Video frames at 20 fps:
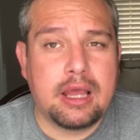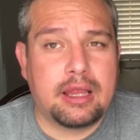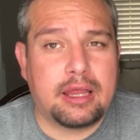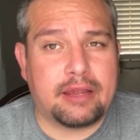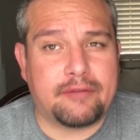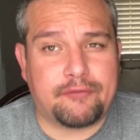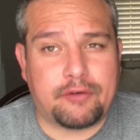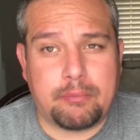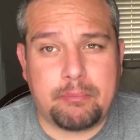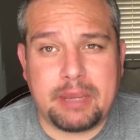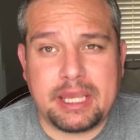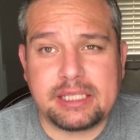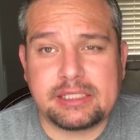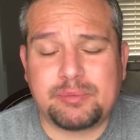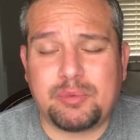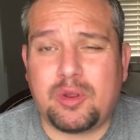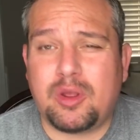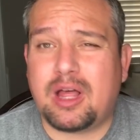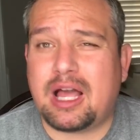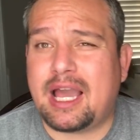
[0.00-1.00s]
Like for
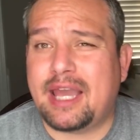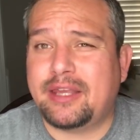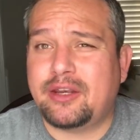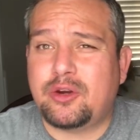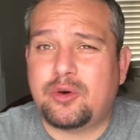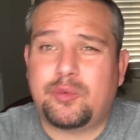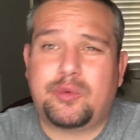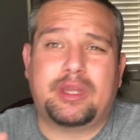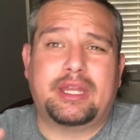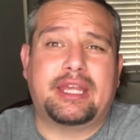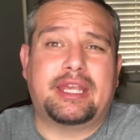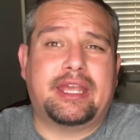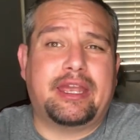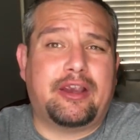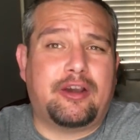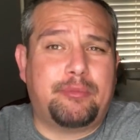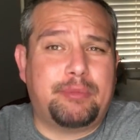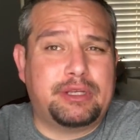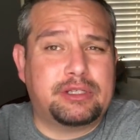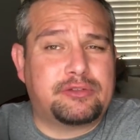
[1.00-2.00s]
baseball, I don't really
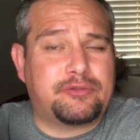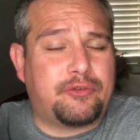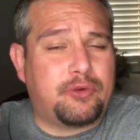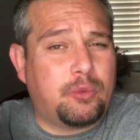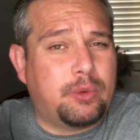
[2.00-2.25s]
care much for